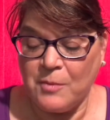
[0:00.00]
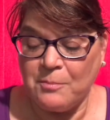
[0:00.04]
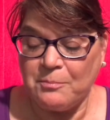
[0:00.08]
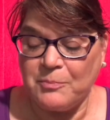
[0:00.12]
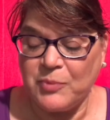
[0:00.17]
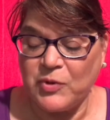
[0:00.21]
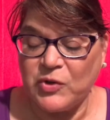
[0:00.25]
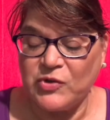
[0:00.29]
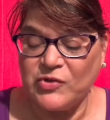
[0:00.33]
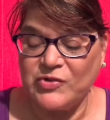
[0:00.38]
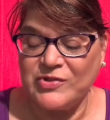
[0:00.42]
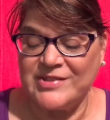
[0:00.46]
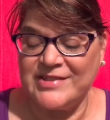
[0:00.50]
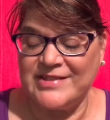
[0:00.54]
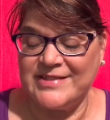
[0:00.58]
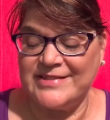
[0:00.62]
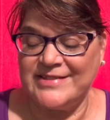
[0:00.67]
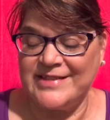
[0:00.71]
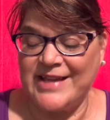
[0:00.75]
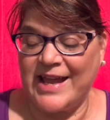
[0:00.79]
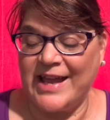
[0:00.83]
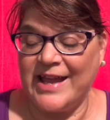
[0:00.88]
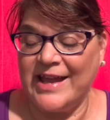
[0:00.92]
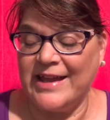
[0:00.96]
Birds
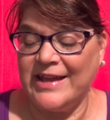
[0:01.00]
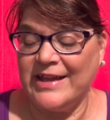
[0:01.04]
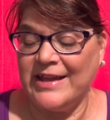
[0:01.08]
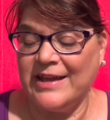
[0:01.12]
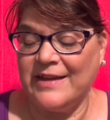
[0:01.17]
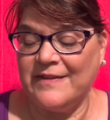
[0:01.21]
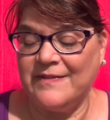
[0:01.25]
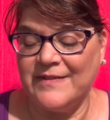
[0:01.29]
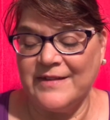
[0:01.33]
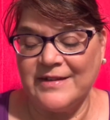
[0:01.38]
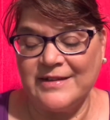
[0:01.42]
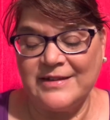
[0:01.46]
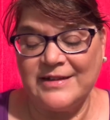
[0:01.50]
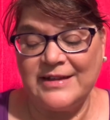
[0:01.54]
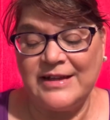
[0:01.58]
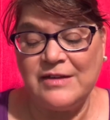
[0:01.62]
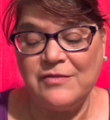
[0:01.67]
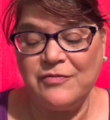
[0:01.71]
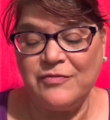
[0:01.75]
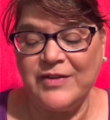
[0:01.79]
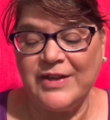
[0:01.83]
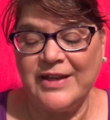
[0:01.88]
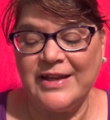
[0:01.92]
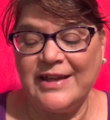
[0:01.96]
sang in the
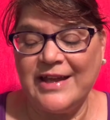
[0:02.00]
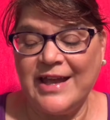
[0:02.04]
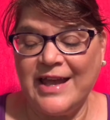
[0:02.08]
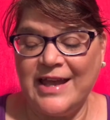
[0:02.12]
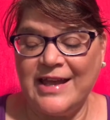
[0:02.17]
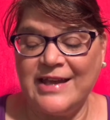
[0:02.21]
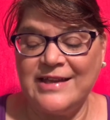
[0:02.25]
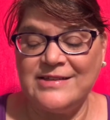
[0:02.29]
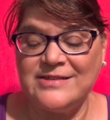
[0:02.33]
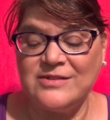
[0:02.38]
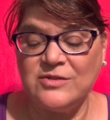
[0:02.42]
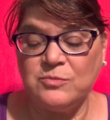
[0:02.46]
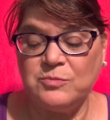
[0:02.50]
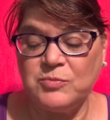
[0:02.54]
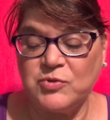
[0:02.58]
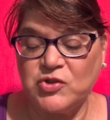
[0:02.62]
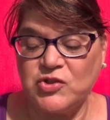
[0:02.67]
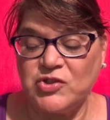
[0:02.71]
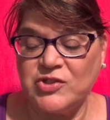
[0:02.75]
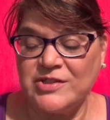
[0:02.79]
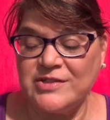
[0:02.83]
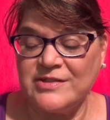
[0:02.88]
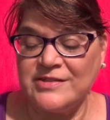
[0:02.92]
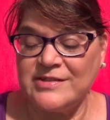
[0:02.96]
leafing hazel
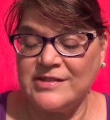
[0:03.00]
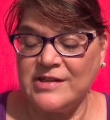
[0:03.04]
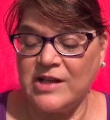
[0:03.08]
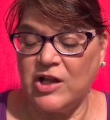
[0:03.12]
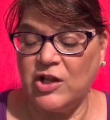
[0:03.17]
bushes